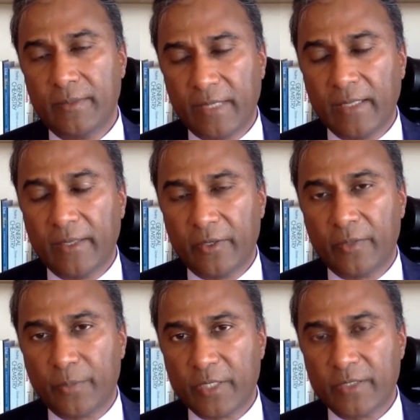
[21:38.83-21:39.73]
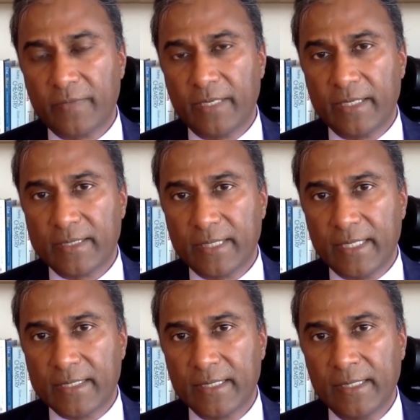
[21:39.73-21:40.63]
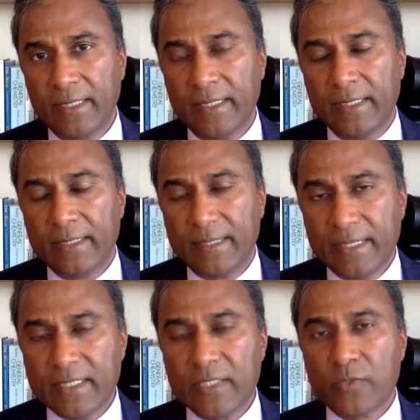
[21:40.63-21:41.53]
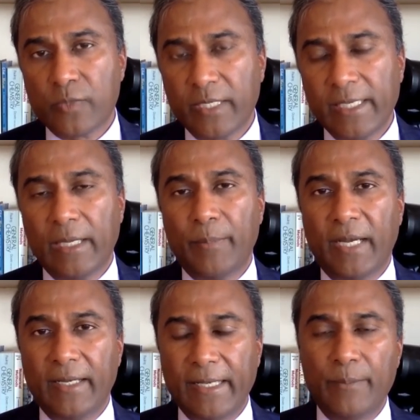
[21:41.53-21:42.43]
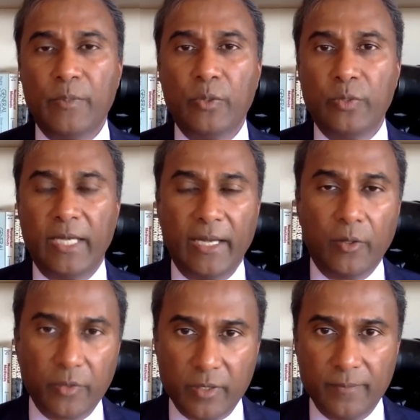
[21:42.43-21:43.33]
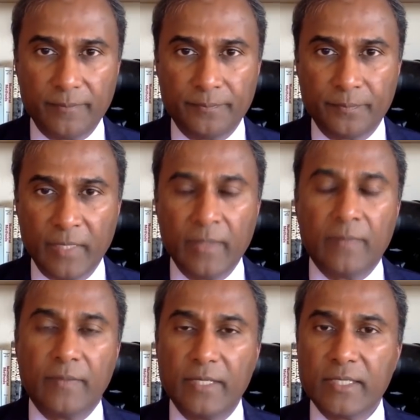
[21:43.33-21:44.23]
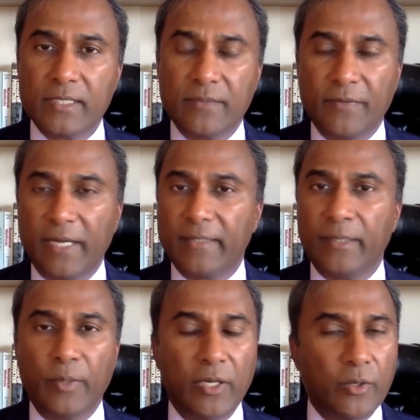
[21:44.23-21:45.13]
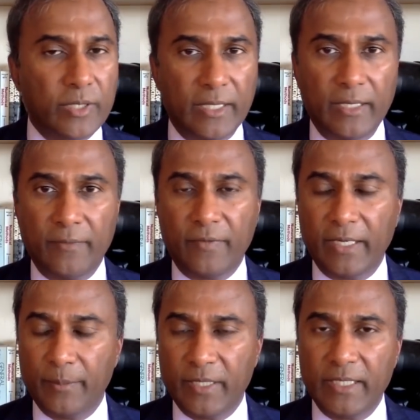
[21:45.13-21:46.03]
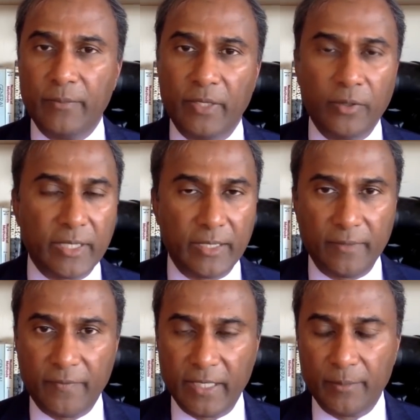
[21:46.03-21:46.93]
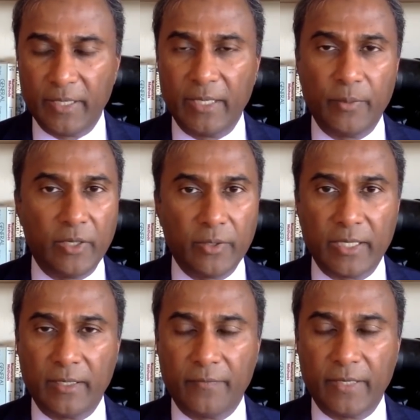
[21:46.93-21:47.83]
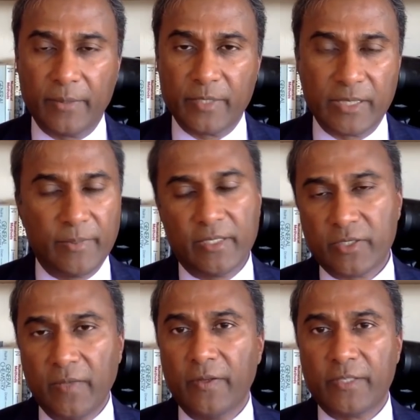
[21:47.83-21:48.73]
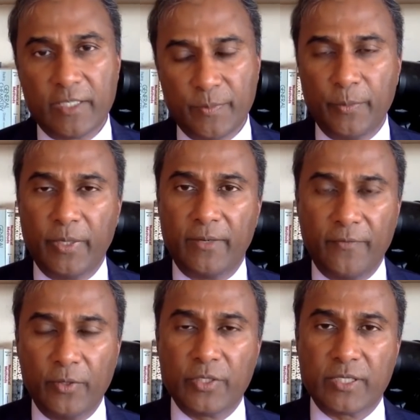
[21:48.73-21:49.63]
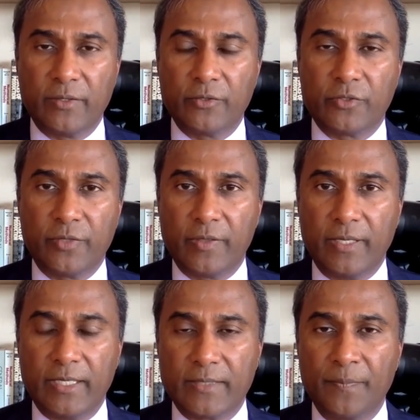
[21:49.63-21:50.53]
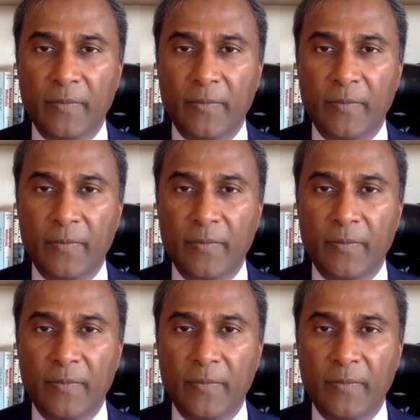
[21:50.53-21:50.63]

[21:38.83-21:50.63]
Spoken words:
letter to the President of the United States. This is really about immune health. This is the fact that we don't get enough vitamin D, we don't get enough vitamin A, we don't get enough vitamin C. I mean, there's other things, but we can focus on those three things.